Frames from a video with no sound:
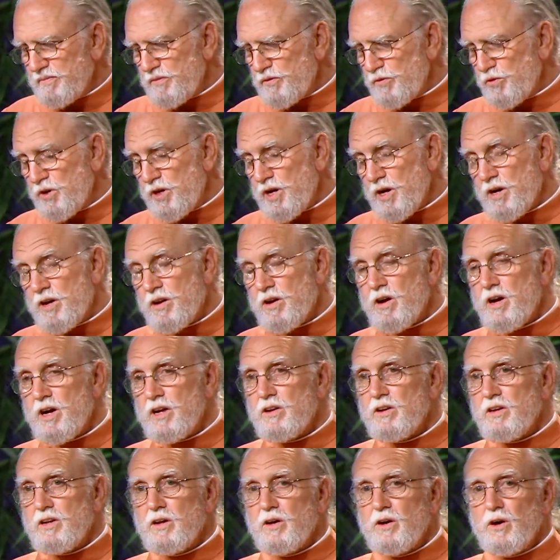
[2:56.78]
we are
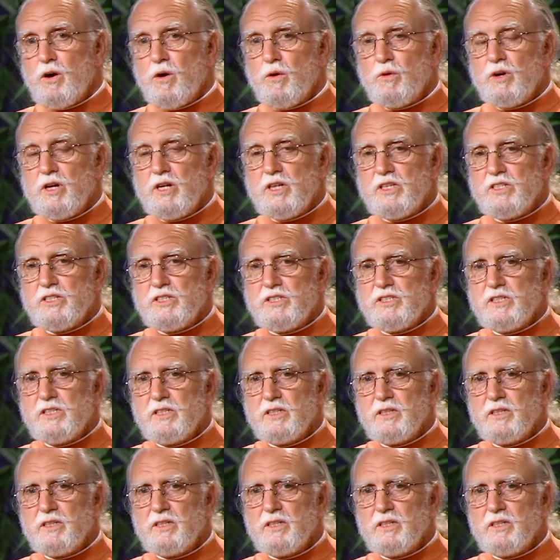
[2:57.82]
not always